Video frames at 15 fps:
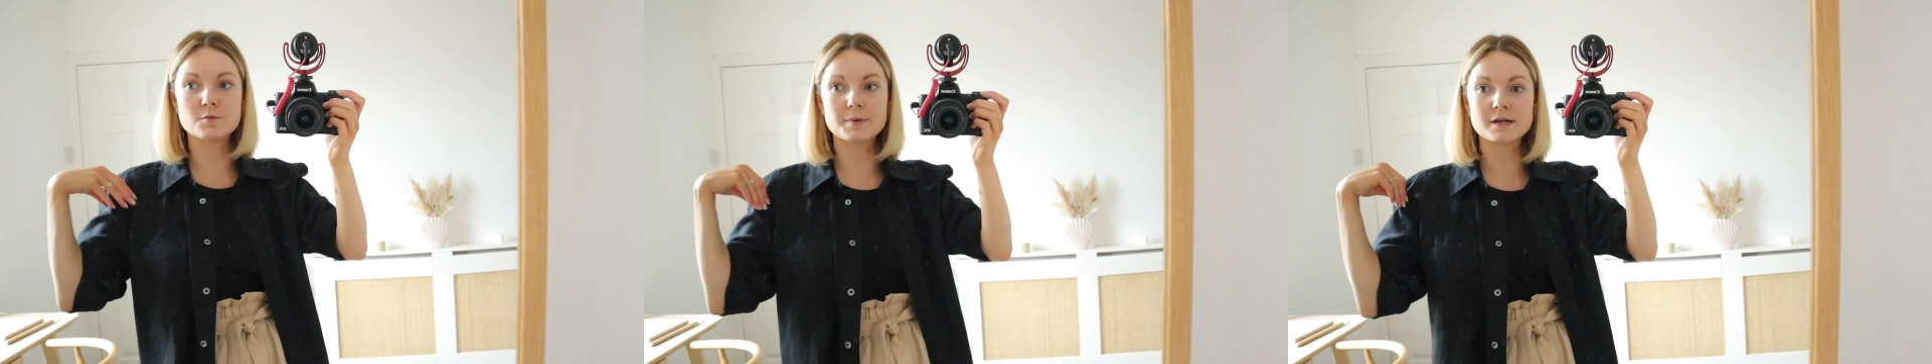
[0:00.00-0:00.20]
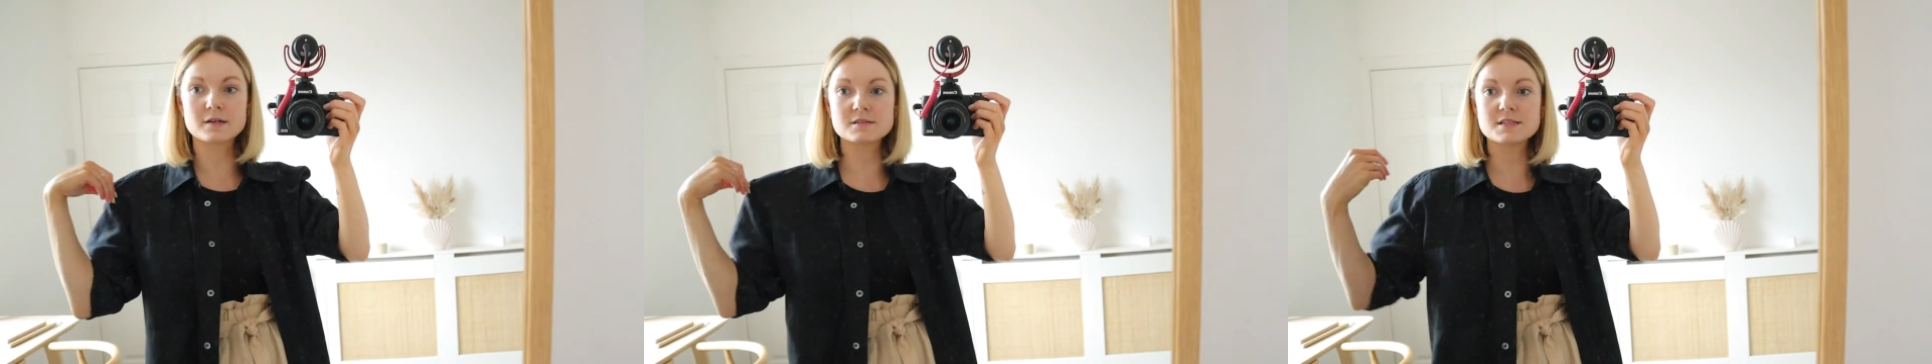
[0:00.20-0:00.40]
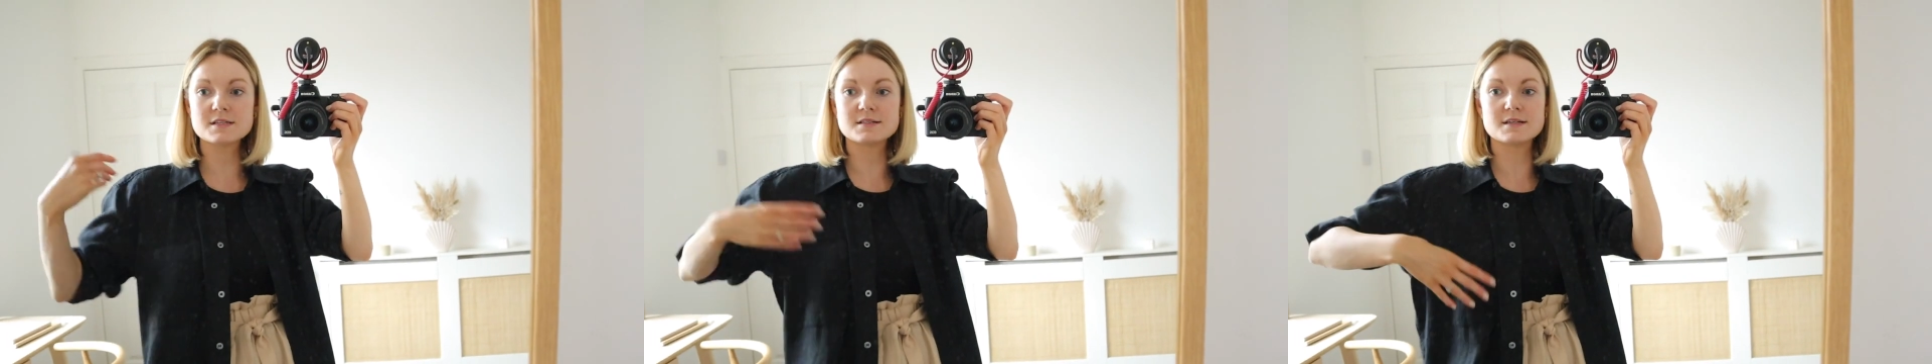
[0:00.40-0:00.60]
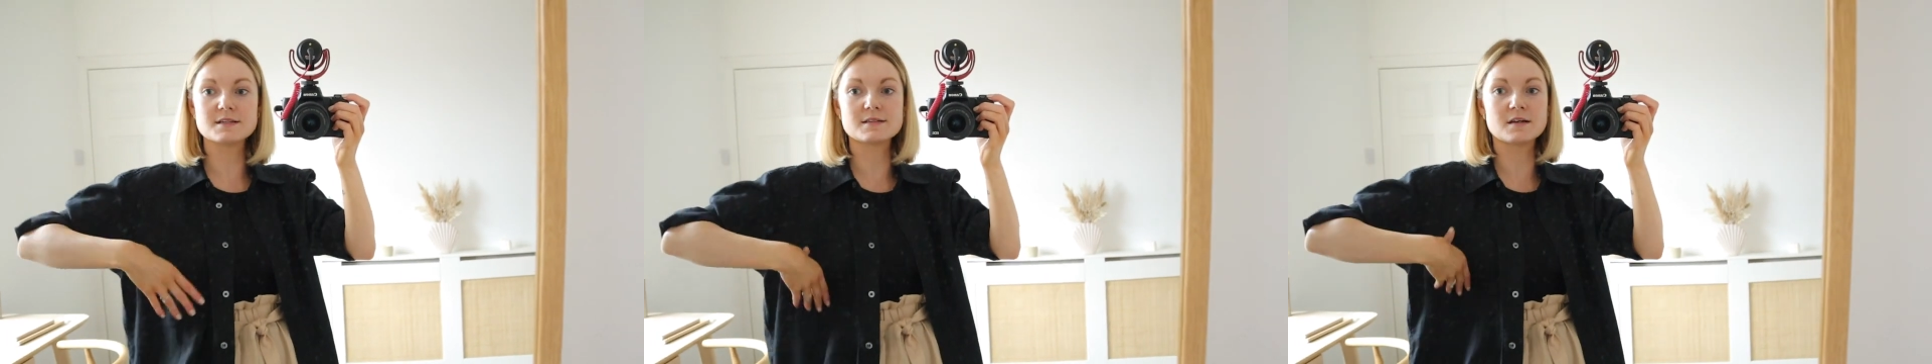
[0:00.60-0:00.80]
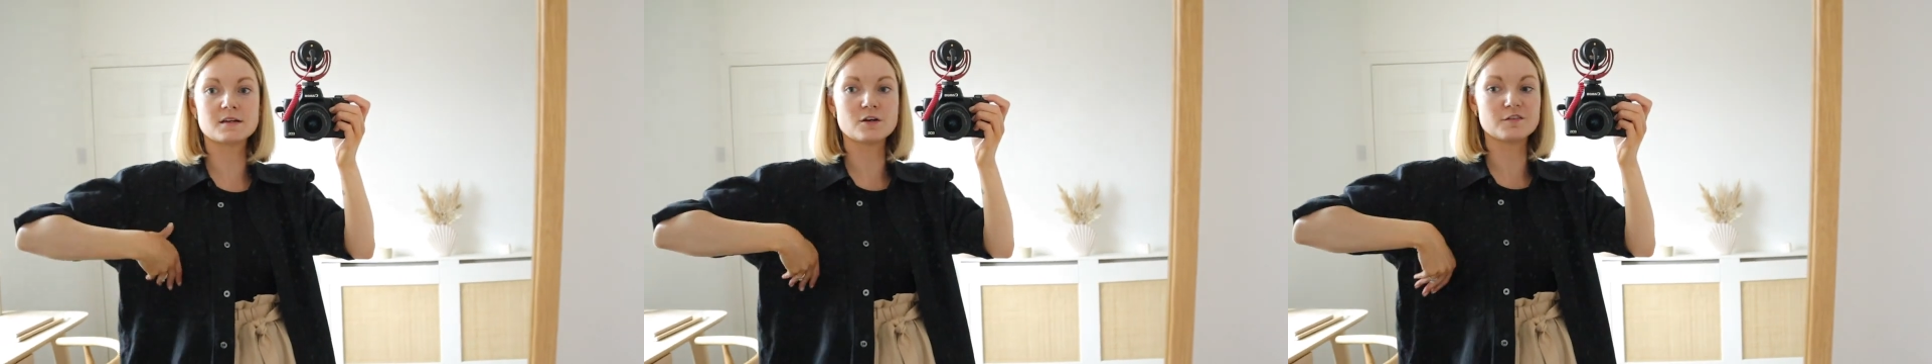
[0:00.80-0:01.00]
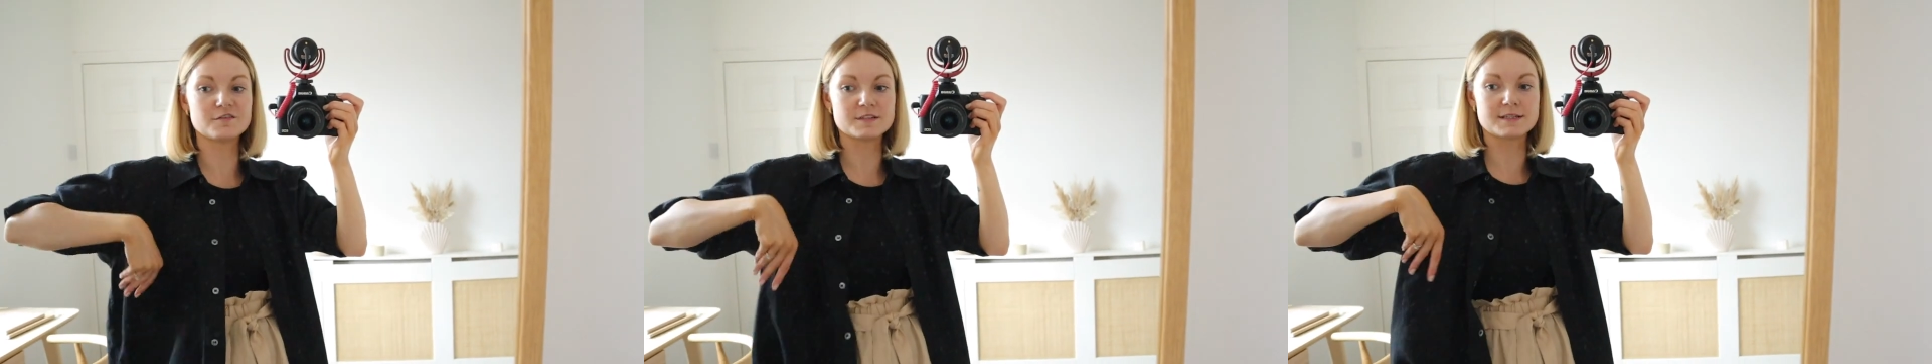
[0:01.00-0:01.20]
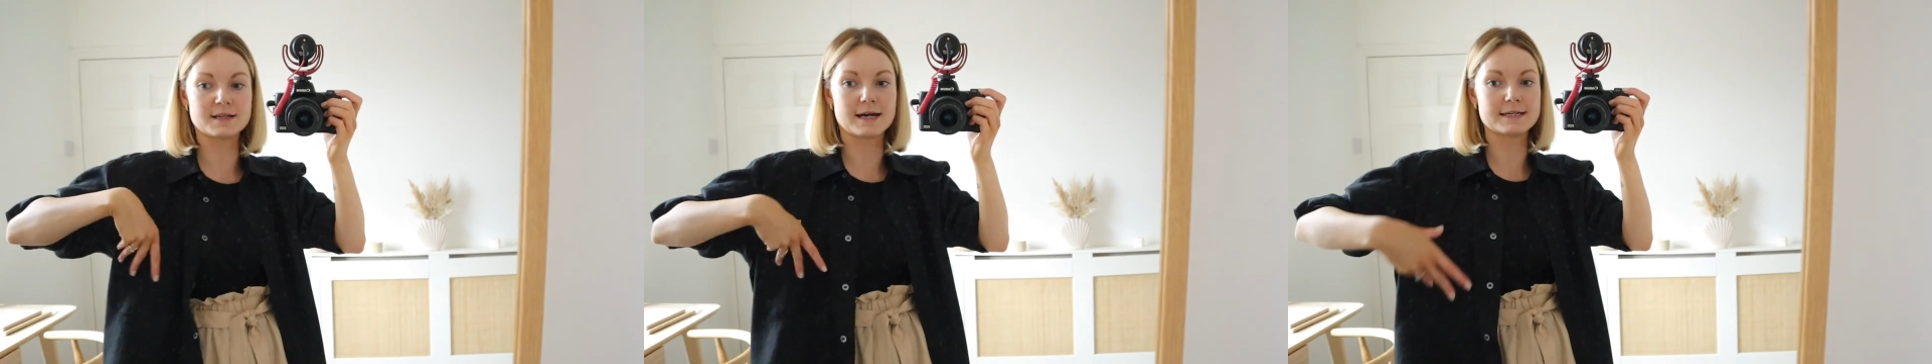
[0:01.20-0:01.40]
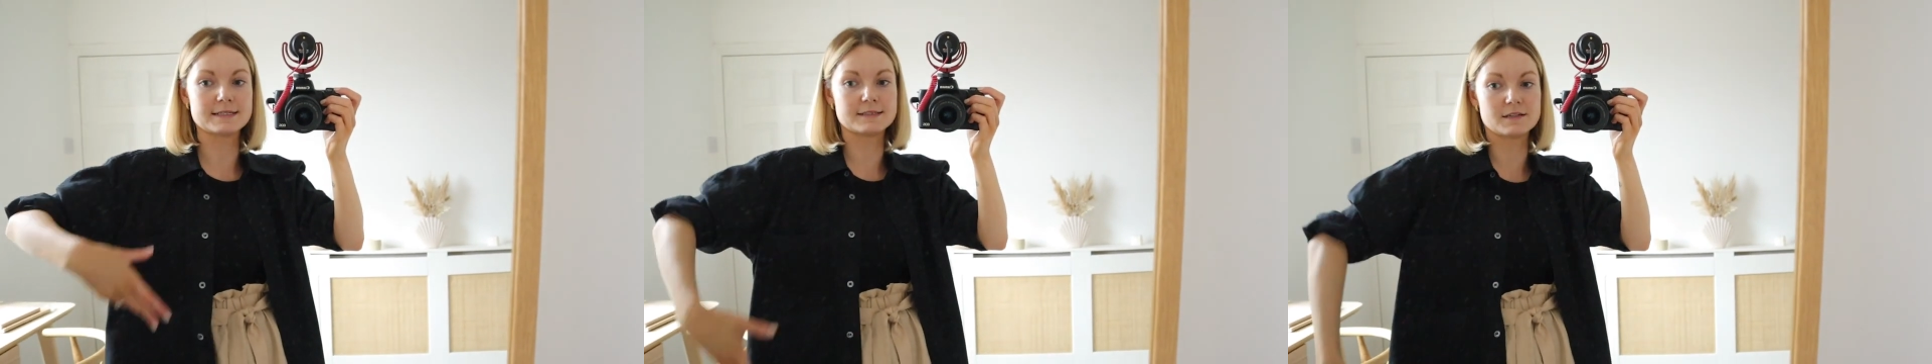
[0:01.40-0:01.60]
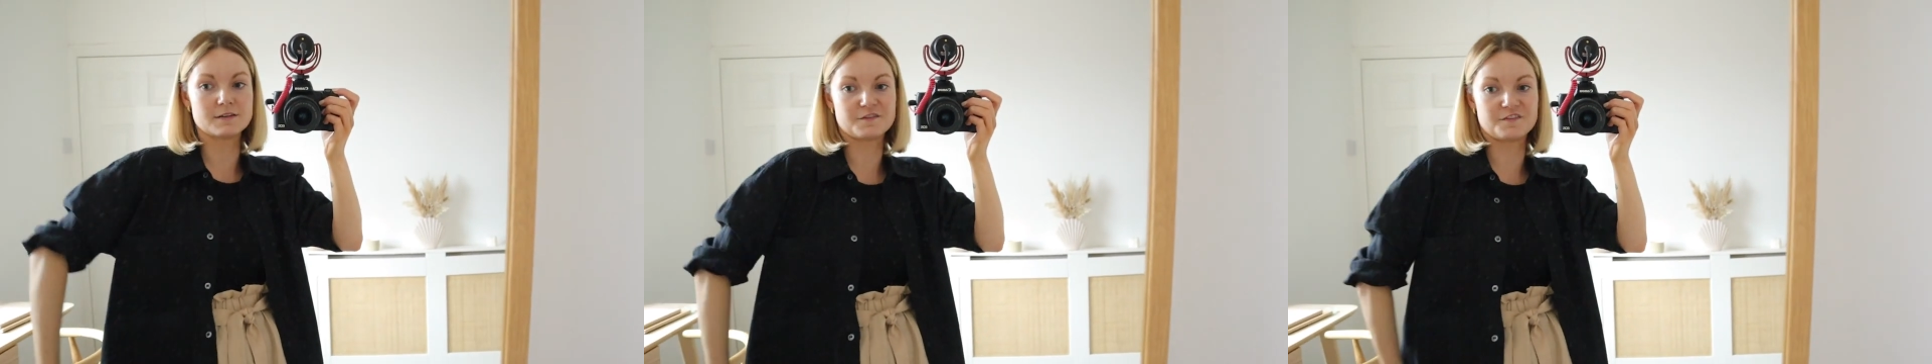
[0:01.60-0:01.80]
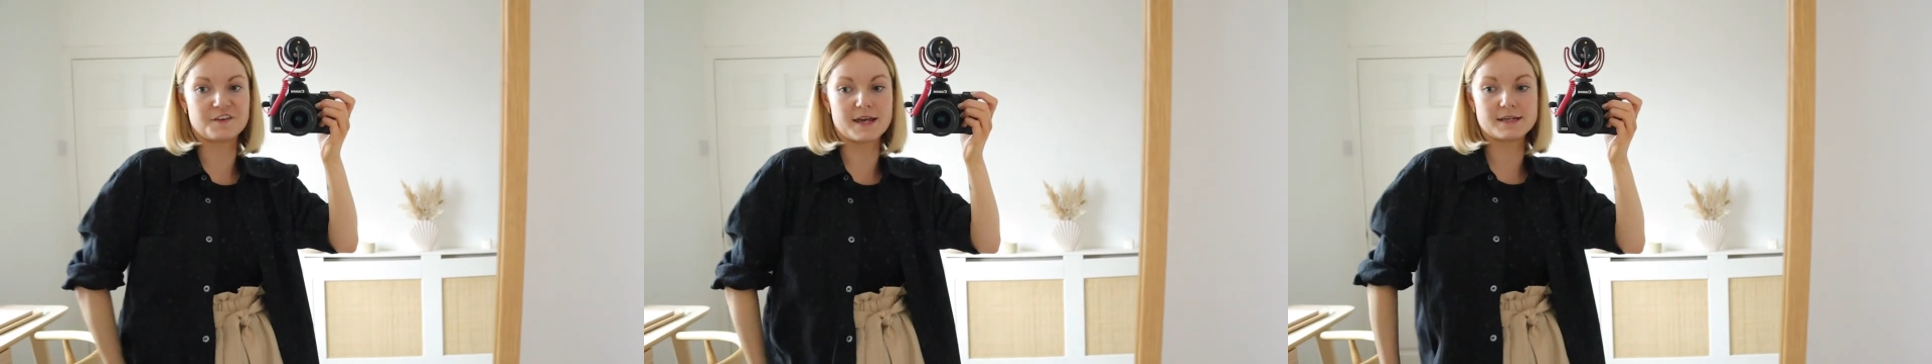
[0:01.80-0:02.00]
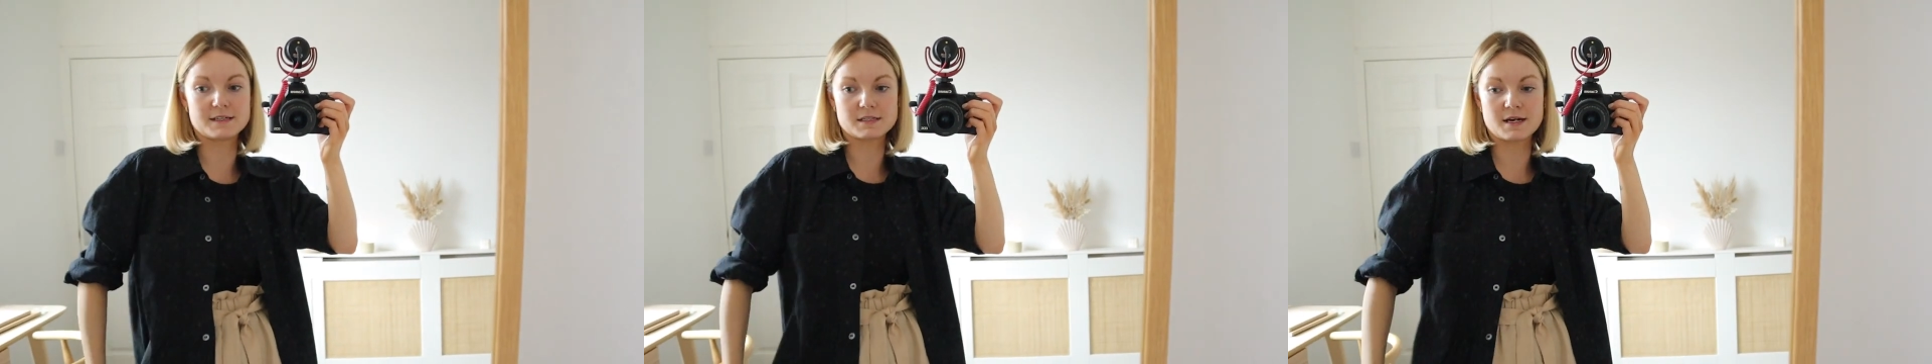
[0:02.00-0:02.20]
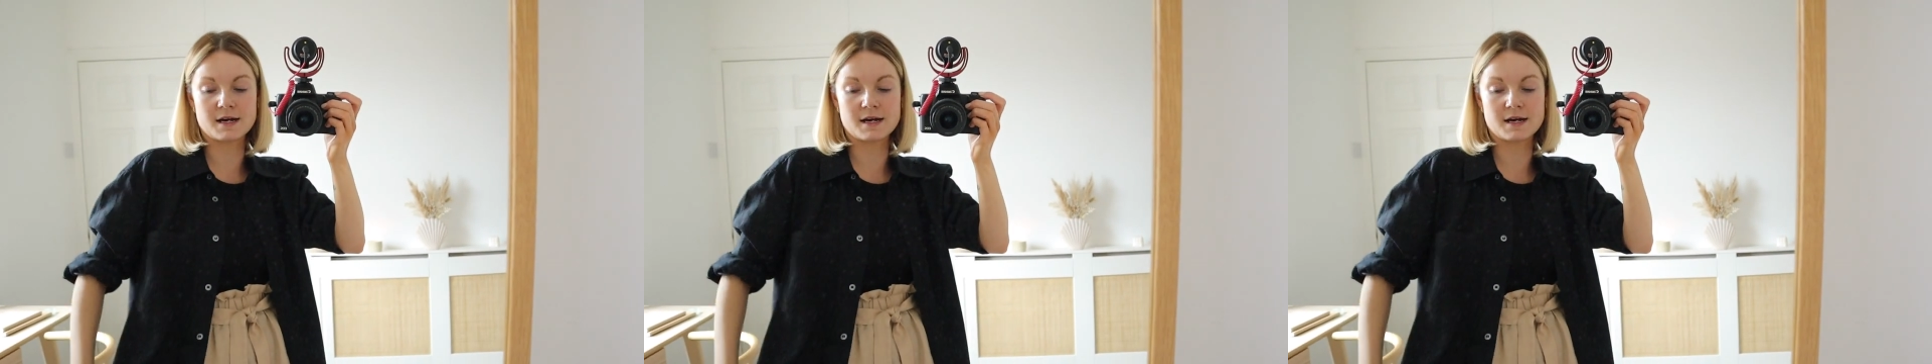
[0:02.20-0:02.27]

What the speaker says: because this is an oversized fit,